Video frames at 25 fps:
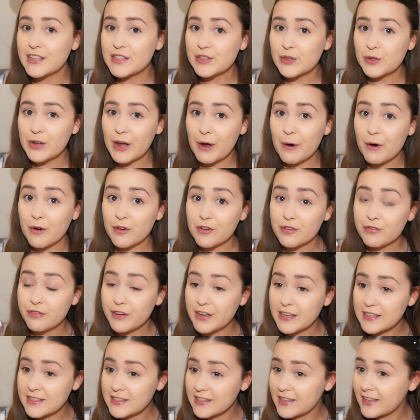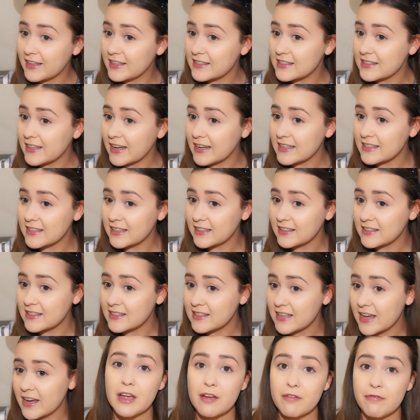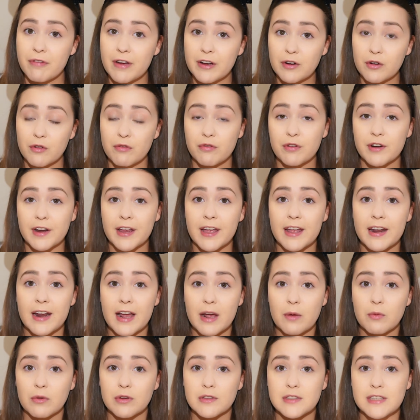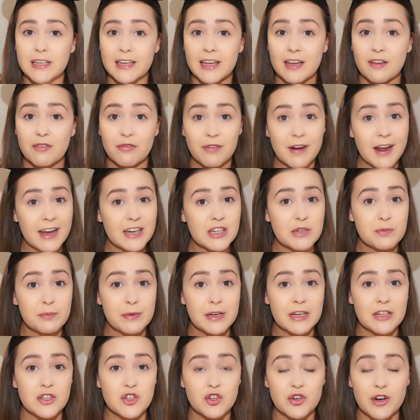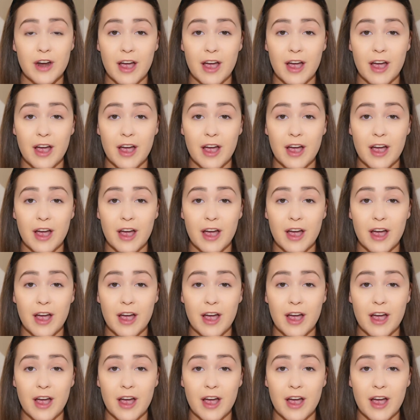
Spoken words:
so now our face is nice and set. If I don't forget, I will take a flash picture